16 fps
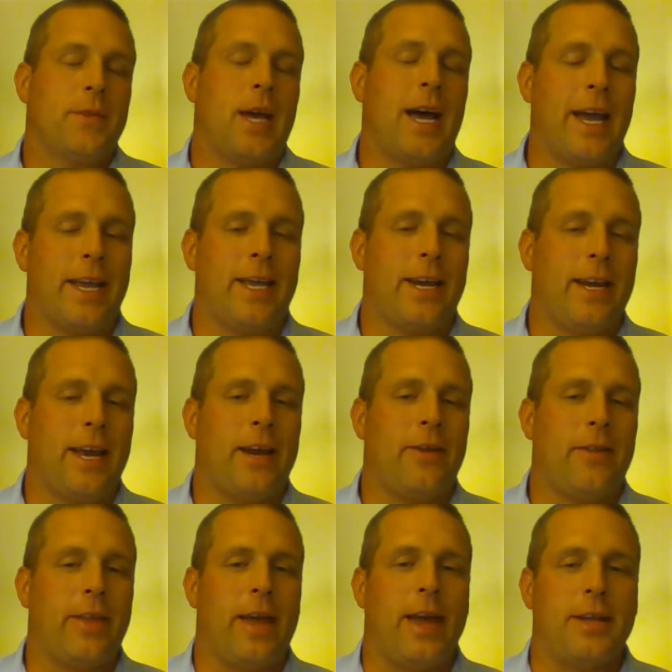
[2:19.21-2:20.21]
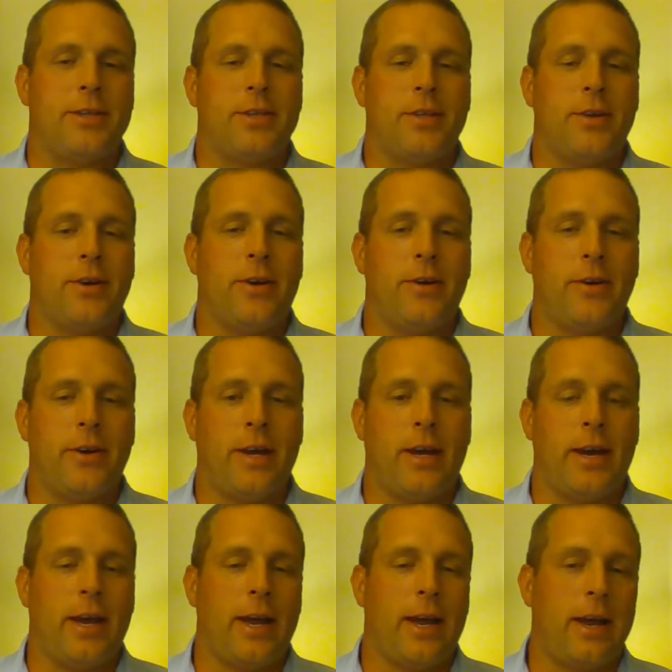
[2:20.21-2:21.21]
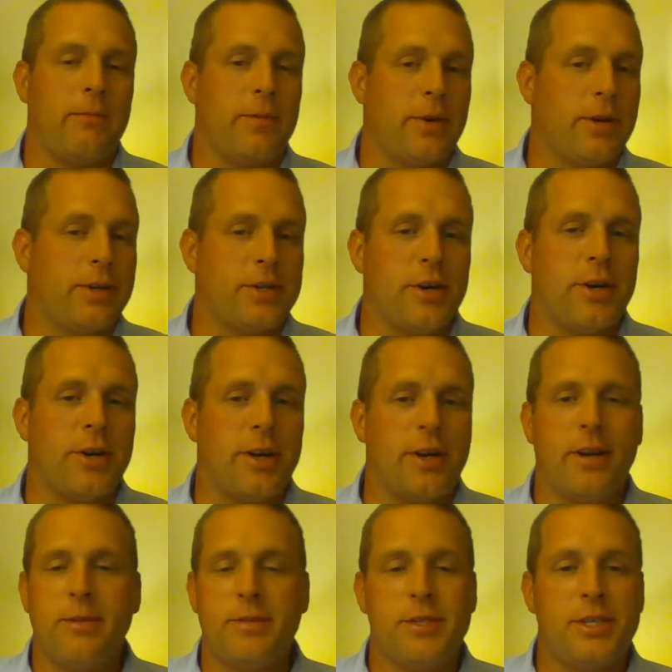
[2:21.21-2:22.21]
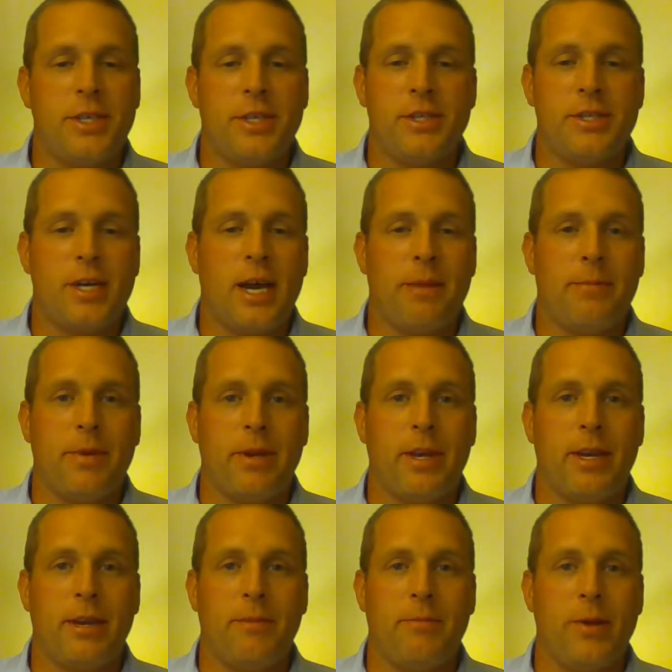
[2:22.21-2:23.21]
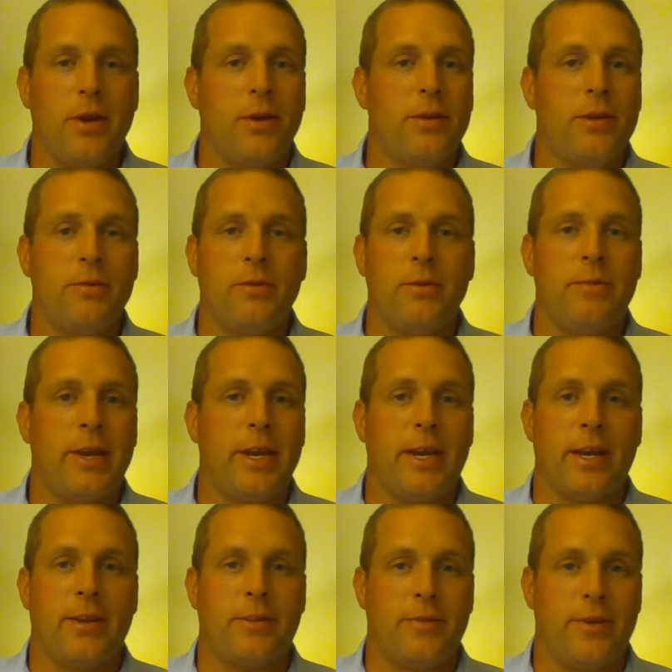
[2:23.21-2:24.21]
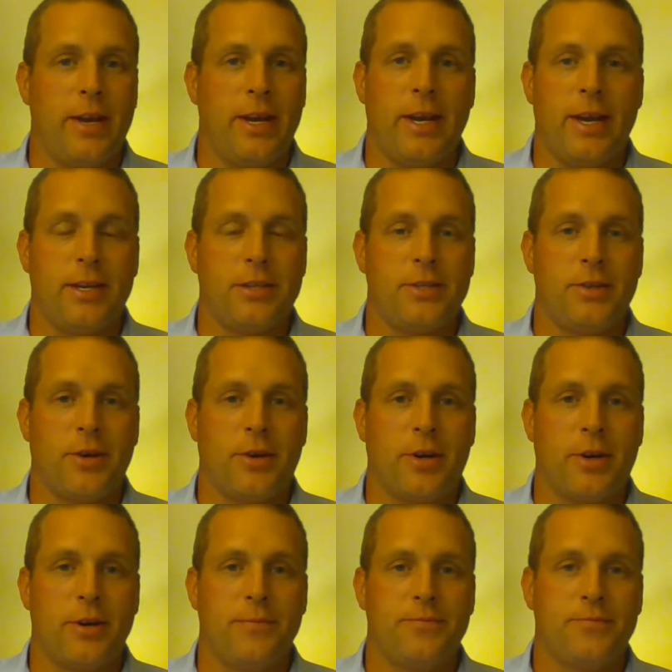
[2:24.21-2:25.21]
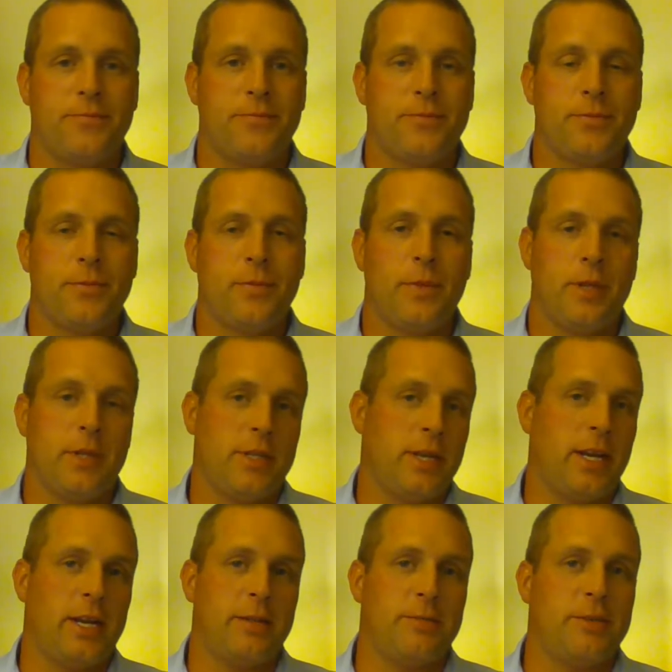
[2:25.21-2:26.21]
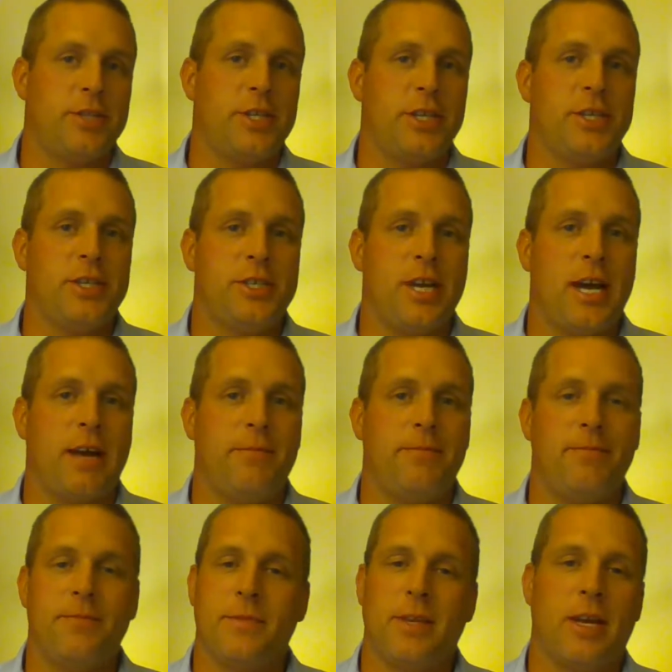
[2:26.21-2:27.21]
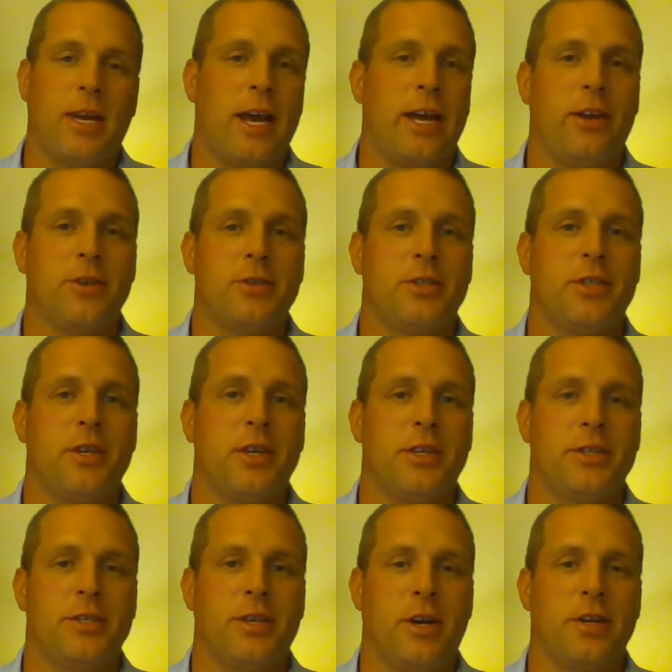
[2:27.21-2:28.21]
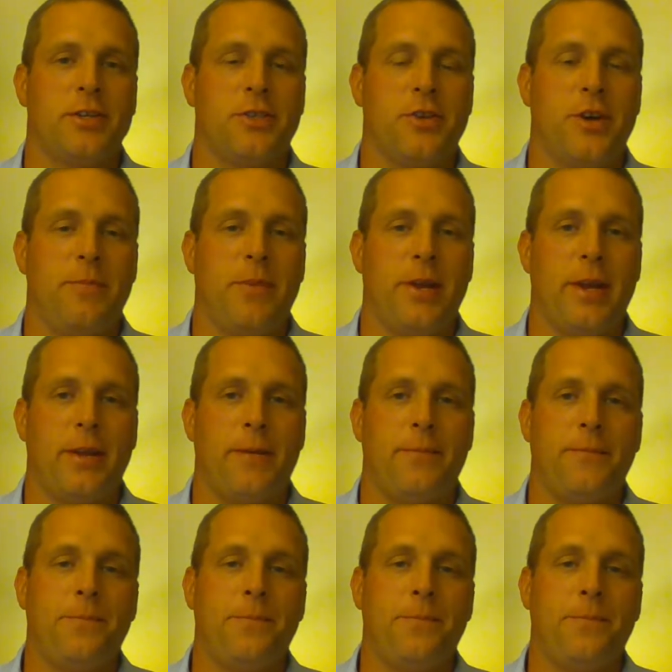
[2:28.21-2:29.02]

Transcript: I can handle that. So I'm going to turn it into the machine shop and get it milled, and we'll make it a 388 stroker. Take it to the machine shop. Guy goes to start stripping it.